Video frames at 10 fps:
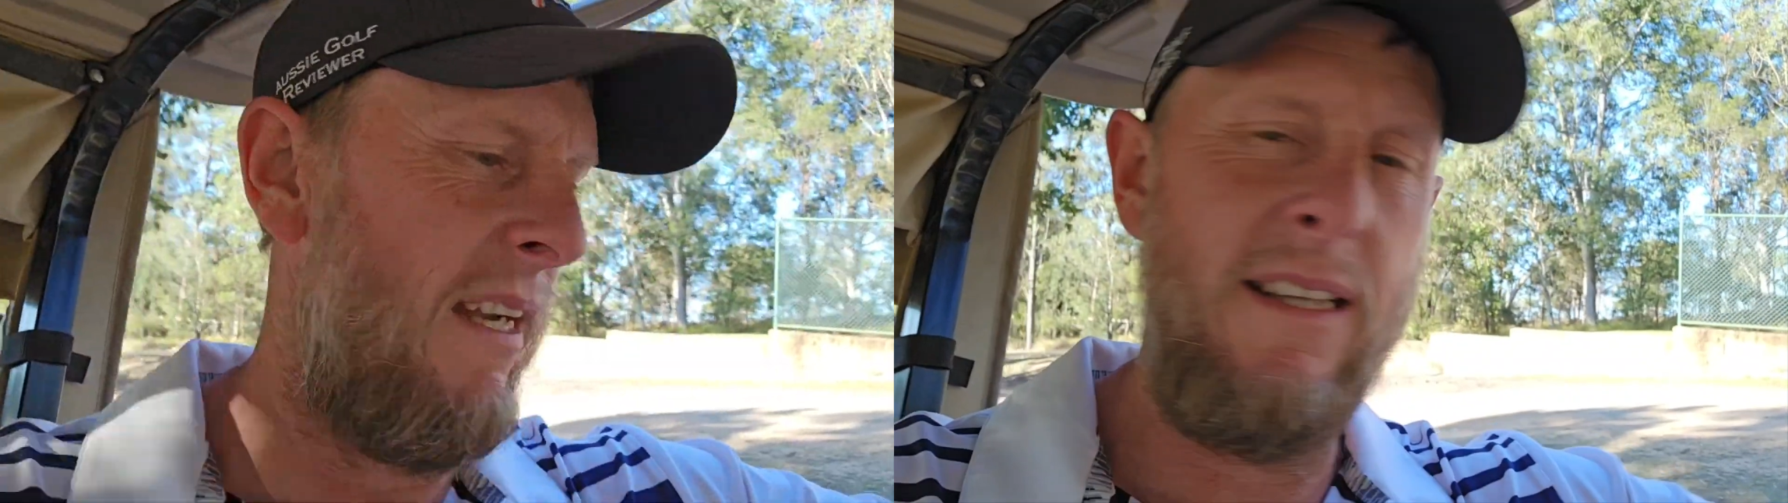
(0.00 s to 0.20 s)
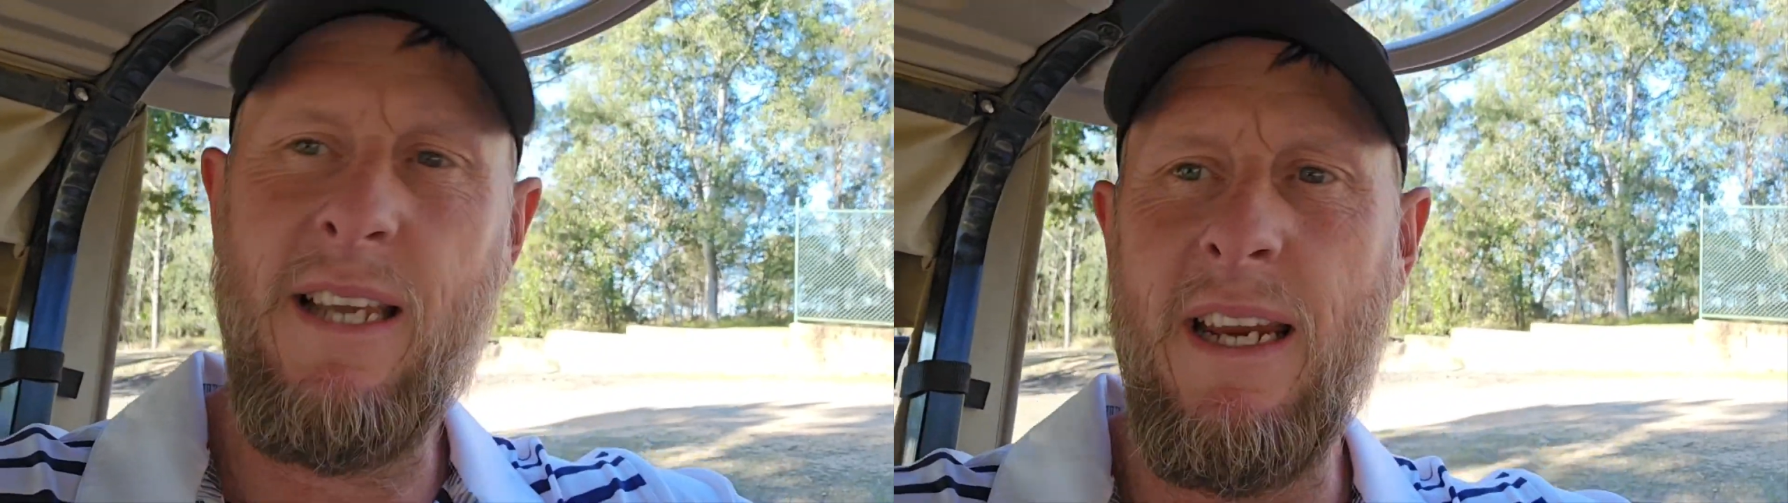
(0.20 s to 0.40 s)

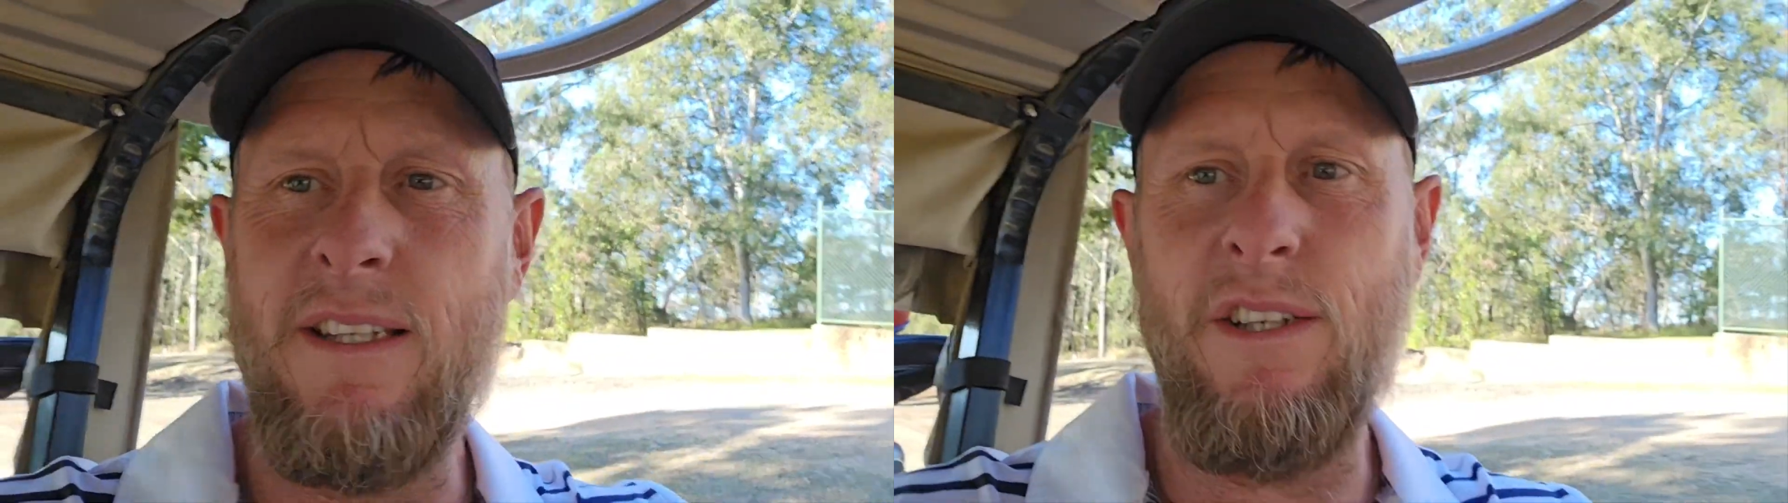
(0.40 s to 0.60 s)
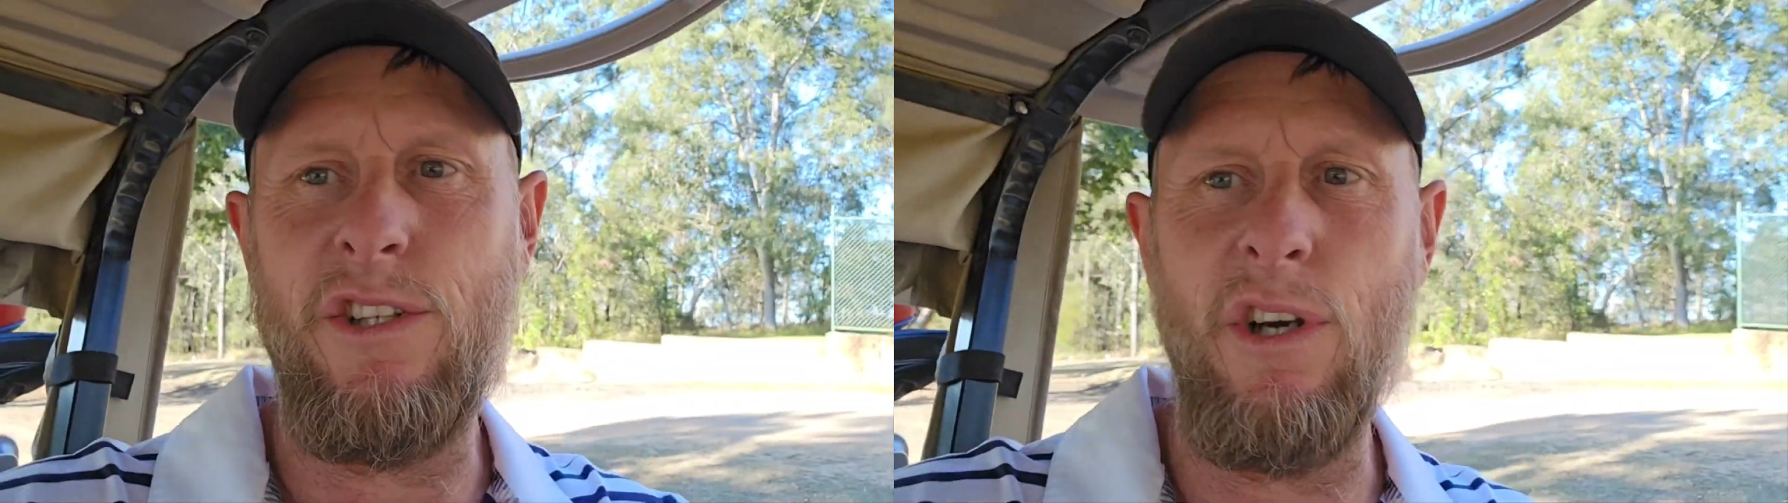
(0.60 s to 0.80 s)
it
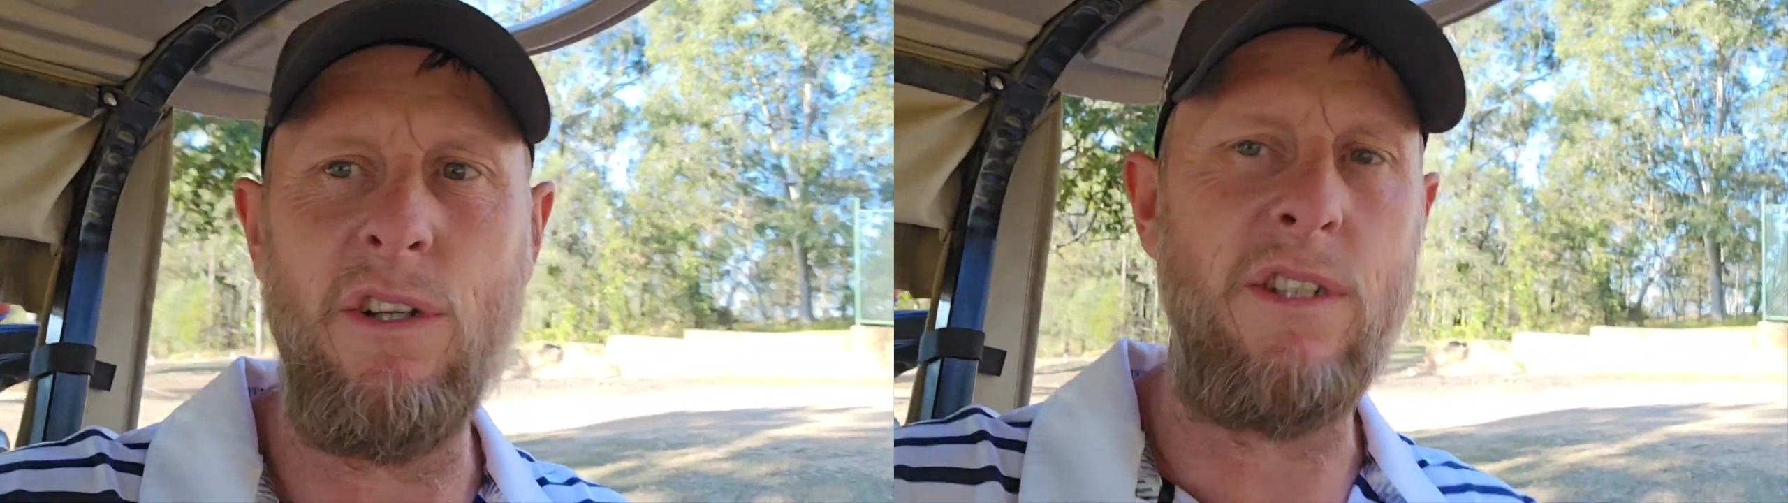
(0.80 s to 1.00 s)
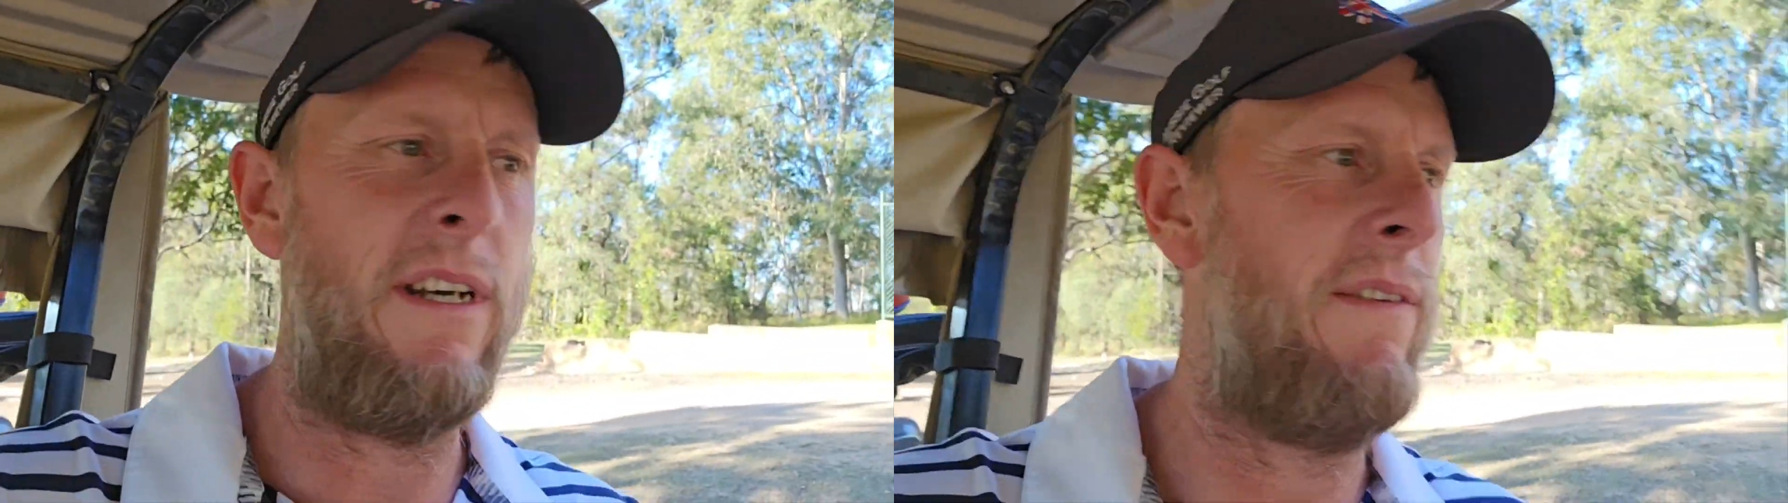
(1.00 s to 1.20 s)
takes your
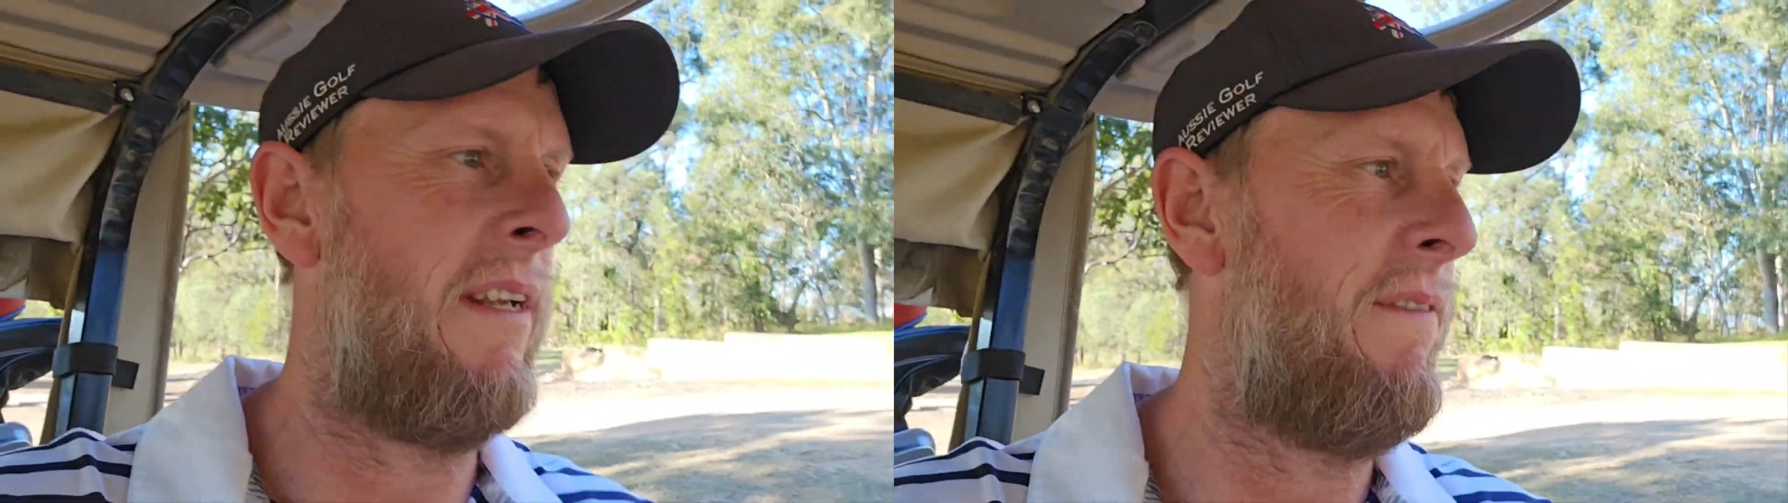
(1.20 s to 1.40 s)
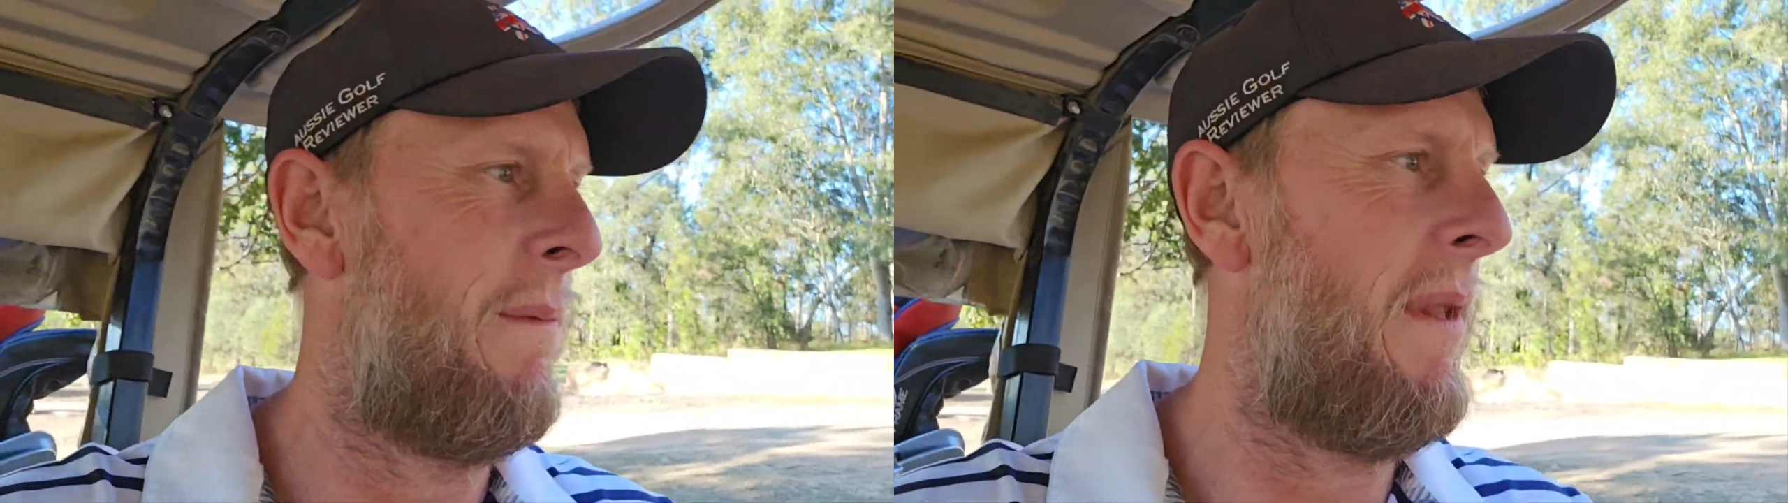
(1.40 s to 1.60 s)
shots and
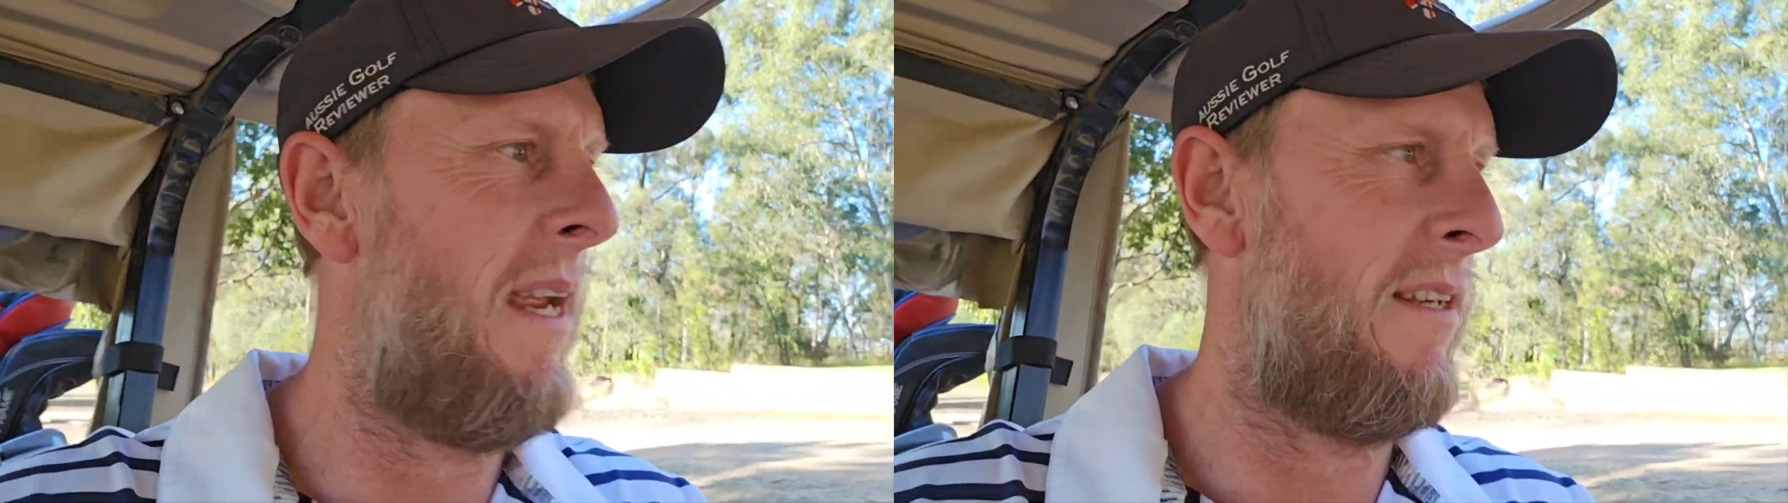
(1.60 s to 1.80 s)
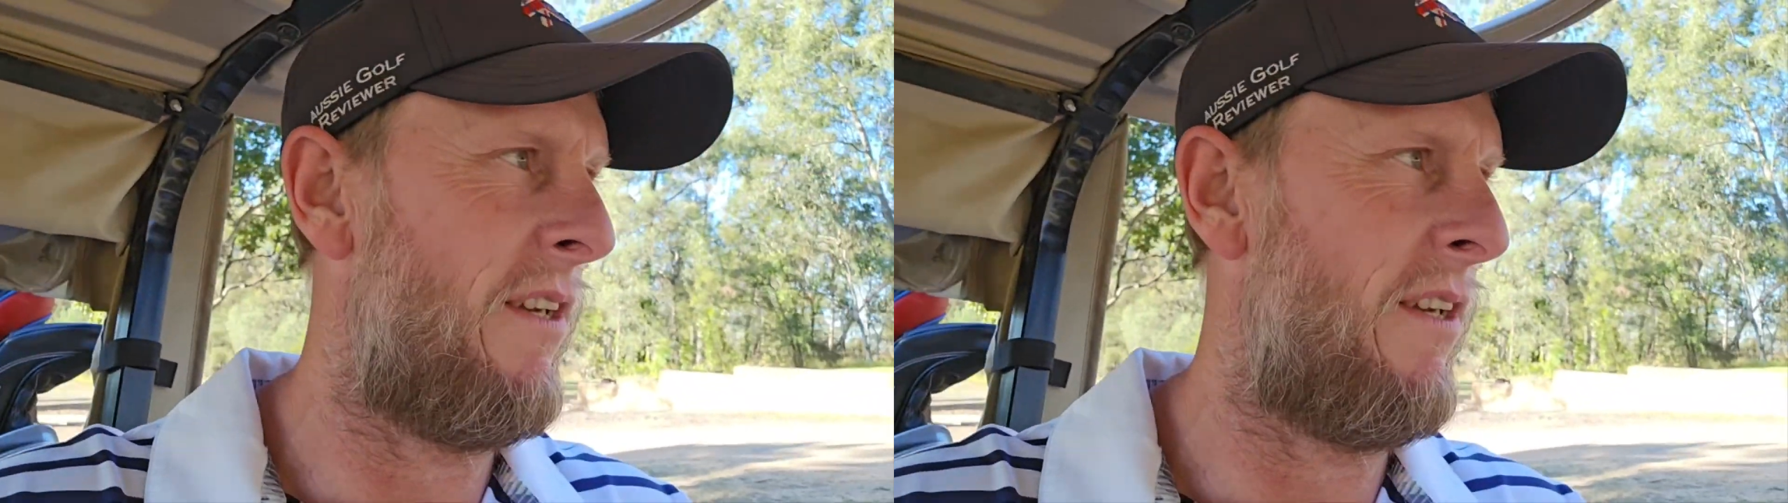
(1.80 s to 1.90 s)
everything from there.